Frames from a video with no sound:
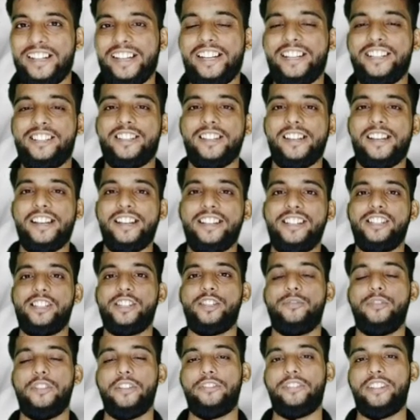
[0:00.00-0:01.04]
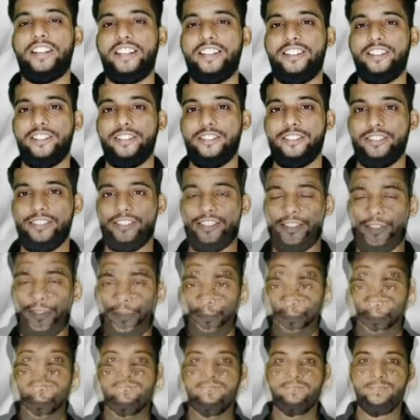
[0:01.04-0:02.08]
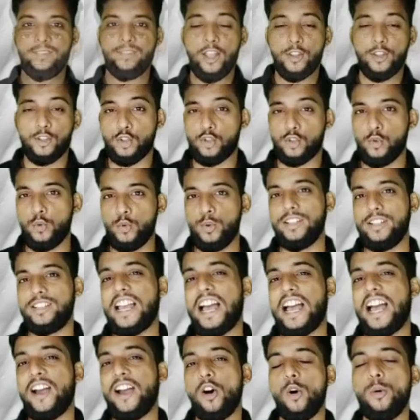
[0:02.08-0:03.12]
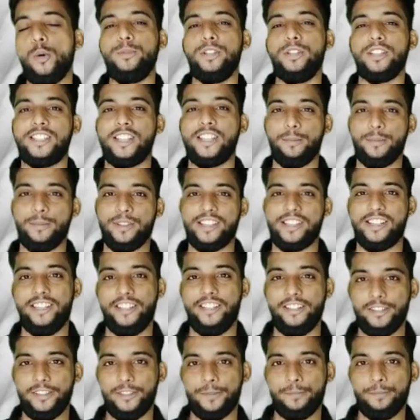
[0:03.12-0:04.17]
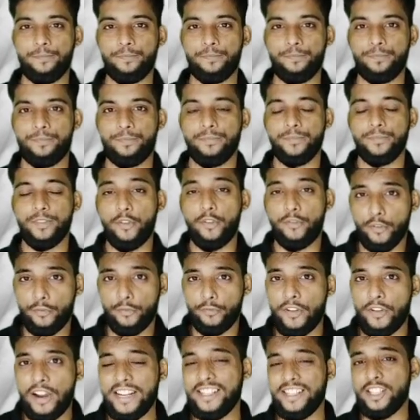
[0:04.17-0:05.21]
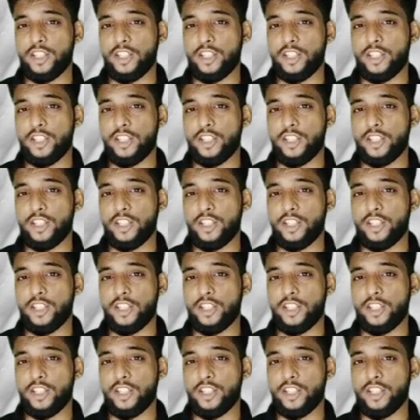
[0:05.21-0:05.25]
age is 15 years. So students, I hope this sum is clear. If you find